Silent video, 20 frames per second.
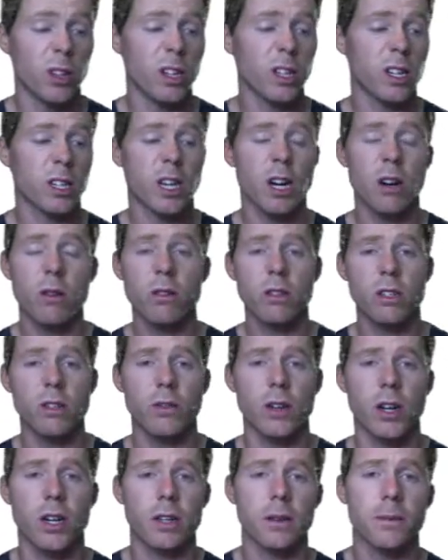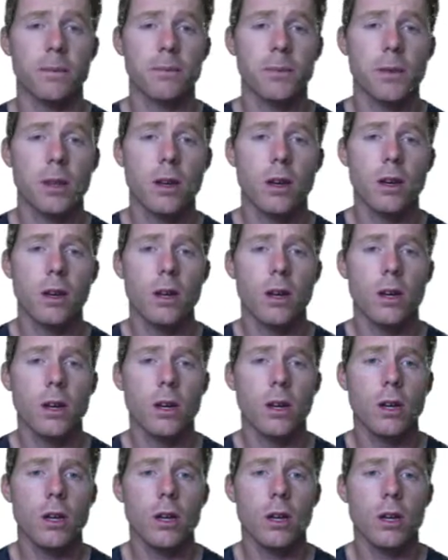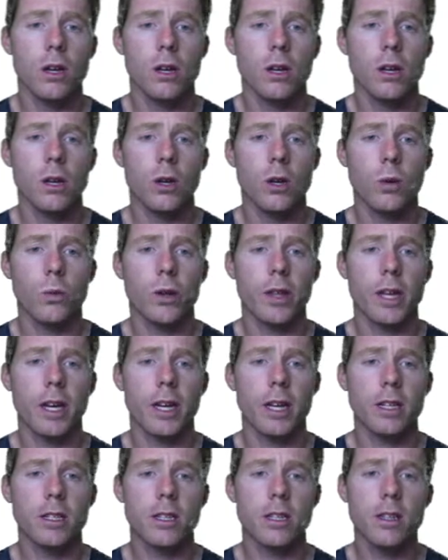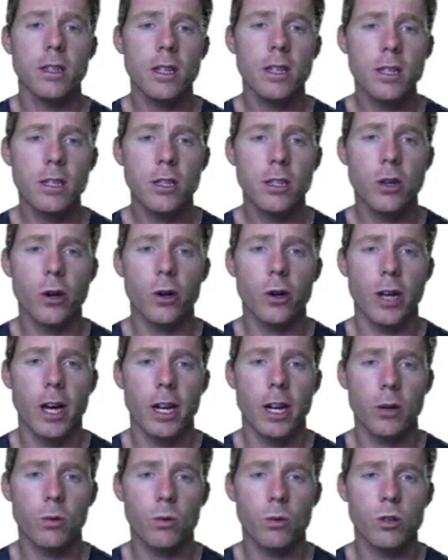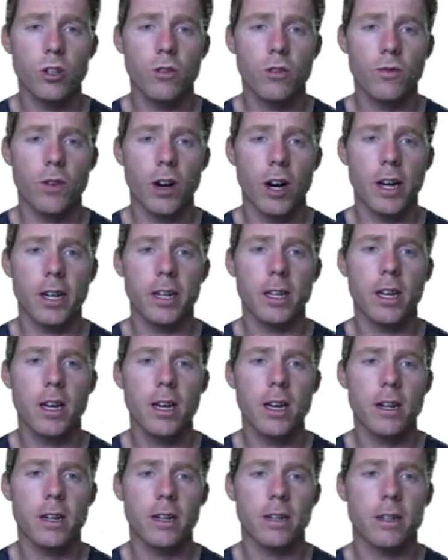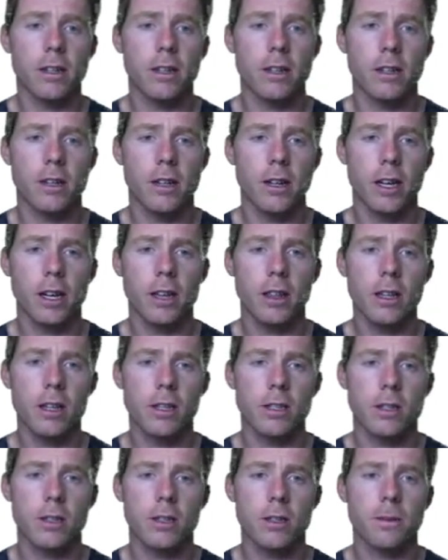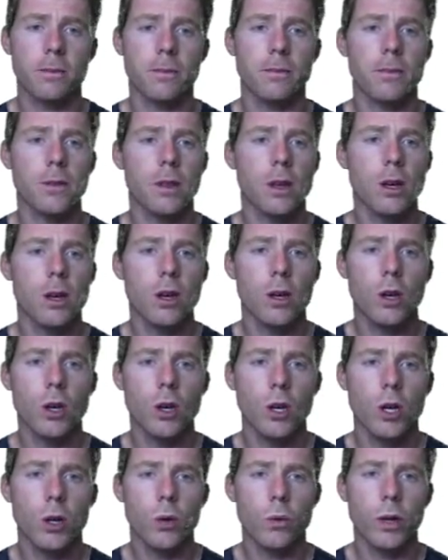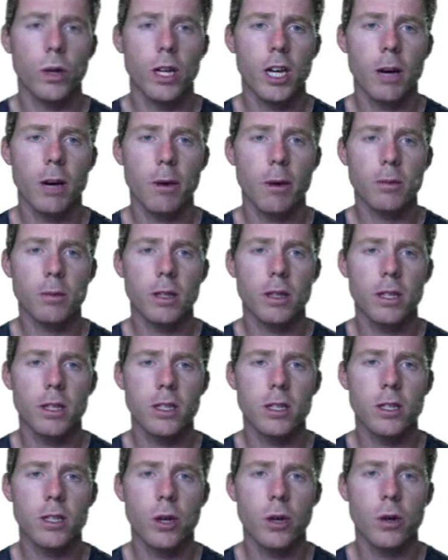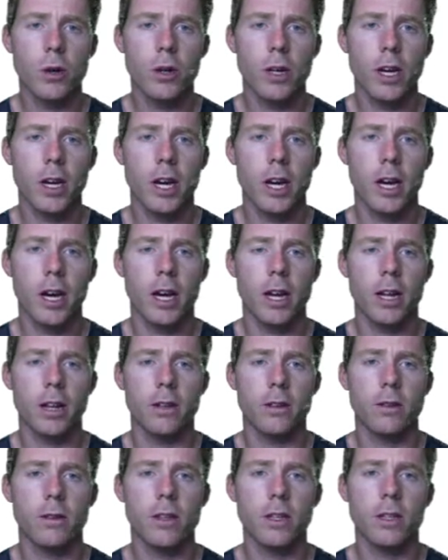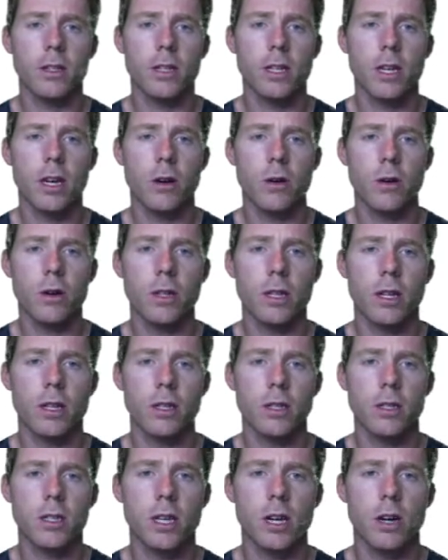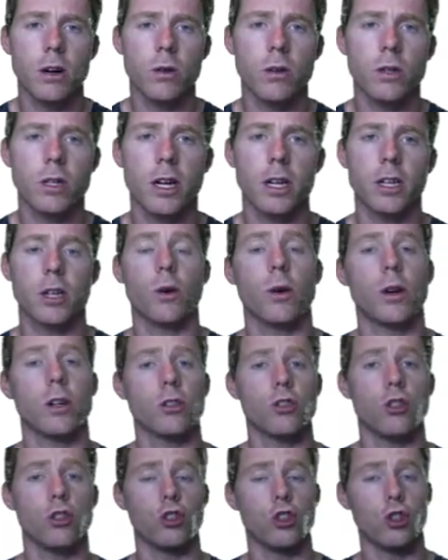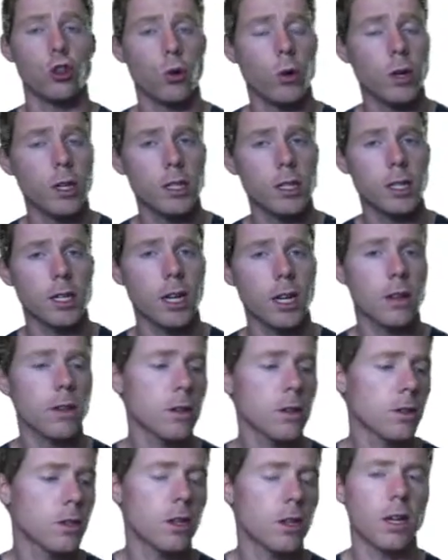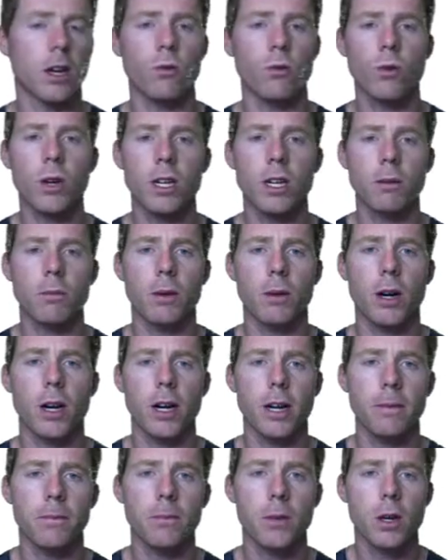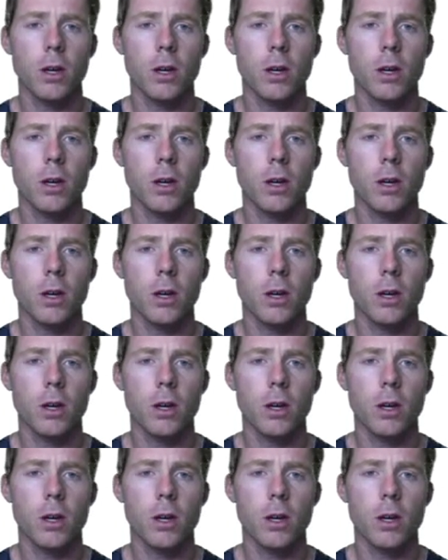it a current divider. We then get to this node, and it will divide again, like this. We come up to this node, and this current are going to join together, so they recombine